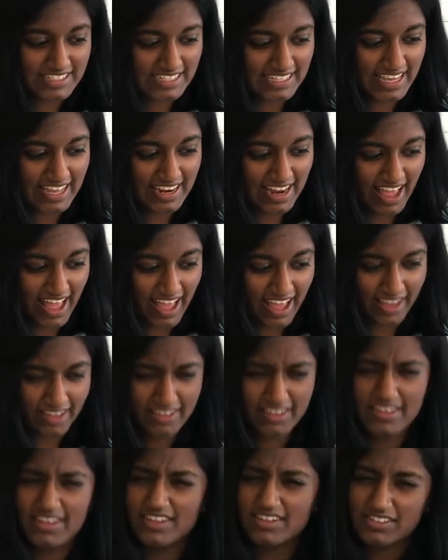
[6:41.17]
DNA.
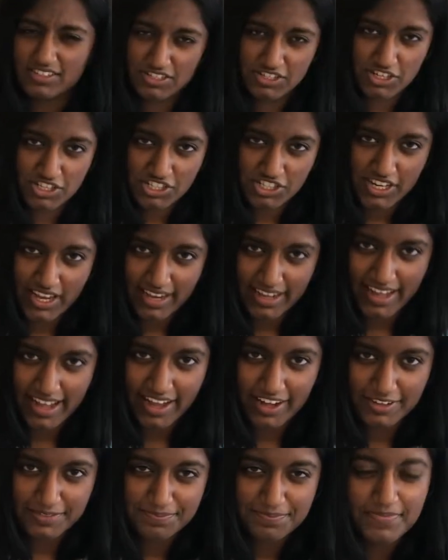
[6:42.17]
Does yours check
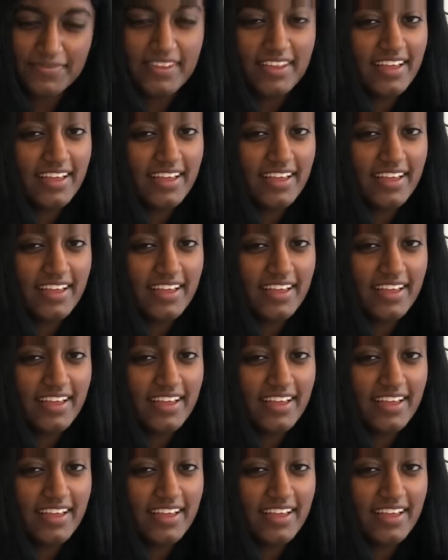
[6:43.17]
out?